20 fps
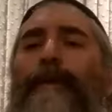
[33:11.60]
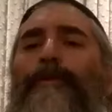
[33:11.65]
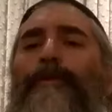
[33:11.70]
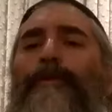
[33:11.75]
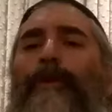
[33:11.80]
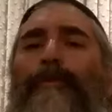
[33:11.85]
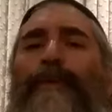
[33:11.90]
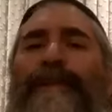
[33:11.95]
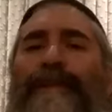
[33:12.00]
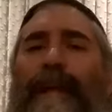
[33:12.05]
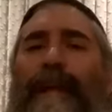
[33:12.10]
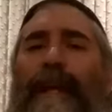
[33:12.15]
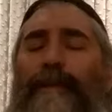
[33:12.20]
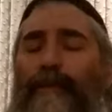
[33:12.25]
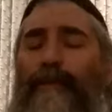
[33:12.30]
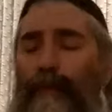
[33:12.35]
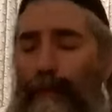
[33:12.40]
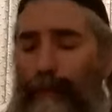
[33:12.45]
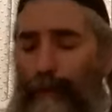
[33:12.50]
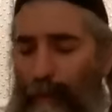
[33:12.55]
So we
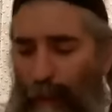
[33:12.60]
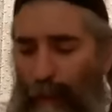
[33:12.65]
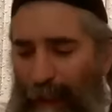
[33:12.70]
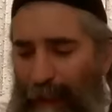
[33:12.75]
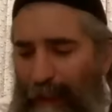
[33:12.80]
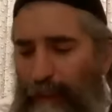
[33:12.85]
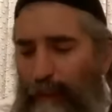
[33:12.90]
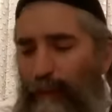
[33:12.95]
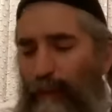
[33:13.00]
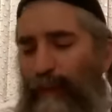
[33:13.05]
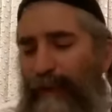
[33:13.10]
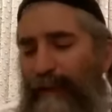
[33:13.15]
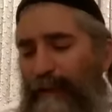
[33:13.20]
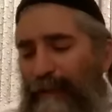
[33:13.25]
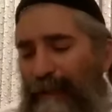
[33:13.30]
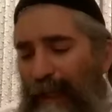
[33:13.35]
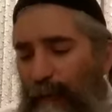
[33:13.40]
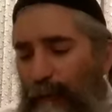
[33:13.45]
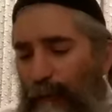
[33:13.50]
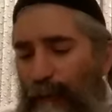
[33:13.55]
start with what? We
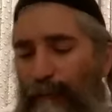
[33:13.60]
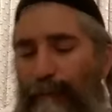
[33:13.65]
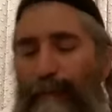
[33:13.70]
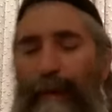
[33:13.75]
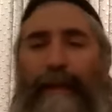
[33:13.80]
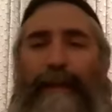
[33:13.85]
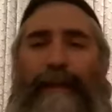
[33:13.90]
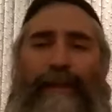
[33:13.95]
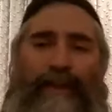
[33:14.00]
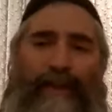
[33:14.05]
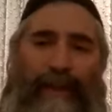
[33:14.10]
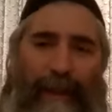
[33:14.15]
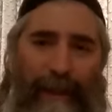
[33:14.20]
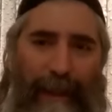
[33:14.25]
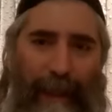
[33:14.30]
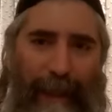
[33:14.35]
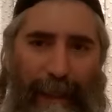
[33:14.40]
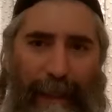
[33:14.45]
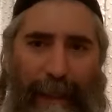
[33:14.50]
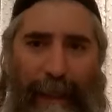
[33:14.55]
start with
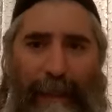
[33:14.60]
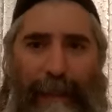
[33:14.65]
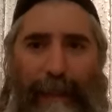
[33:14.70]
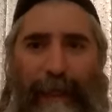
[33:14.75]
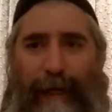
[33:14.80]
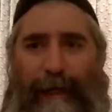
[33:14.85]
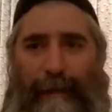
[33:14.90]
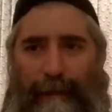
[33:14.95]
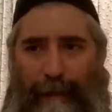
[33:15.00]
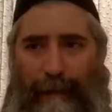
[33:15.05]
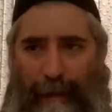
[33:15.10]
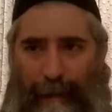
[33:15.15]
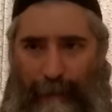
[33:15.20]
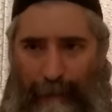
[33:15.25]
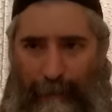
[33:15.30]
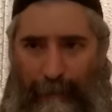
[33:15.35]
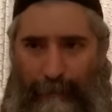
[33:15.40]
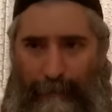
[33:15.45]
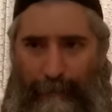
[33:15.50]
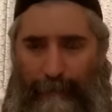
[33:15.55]
Manishtana Alailaze.